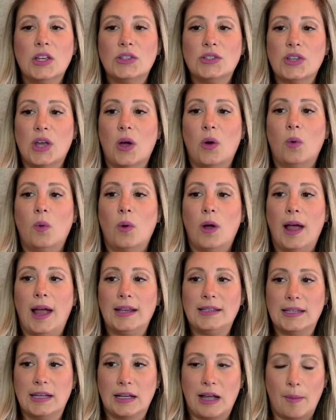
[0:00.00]
So I
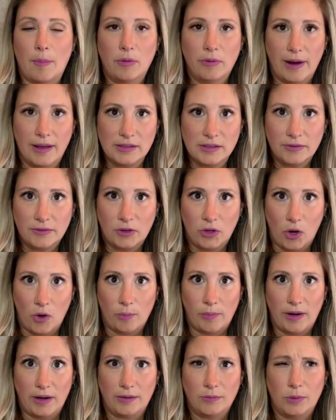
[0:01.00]
did a couple rounds of
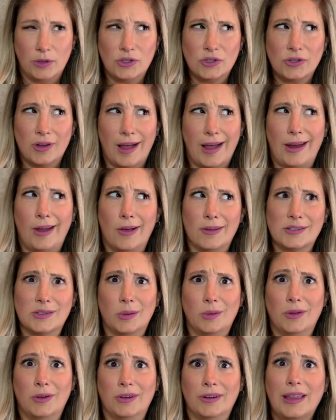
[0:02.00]
Clomid, which I
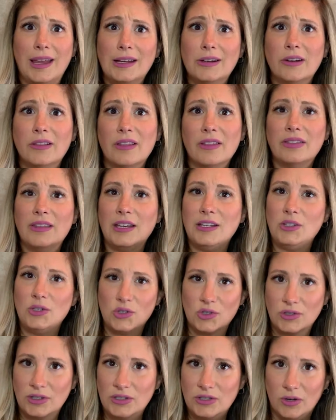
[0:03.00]
also learned later that they
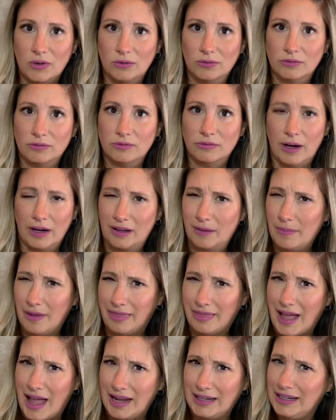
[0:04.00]
usually don't
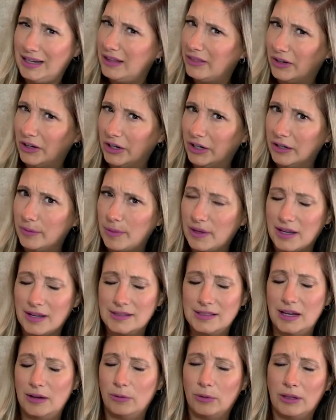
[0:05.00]
recommend that either,
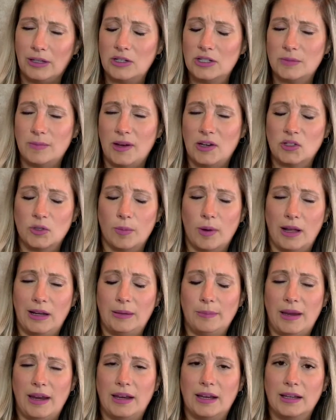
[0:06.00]
because that really just makes your body
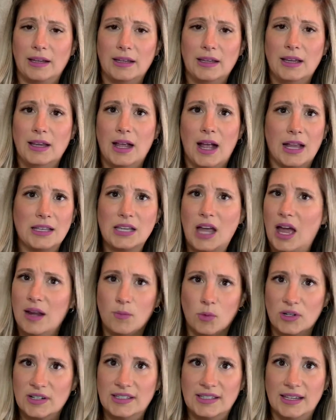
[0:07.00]
make a ton
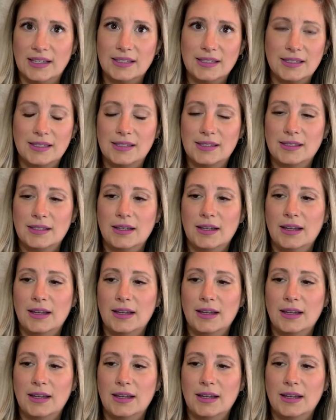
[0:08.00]
more cysts.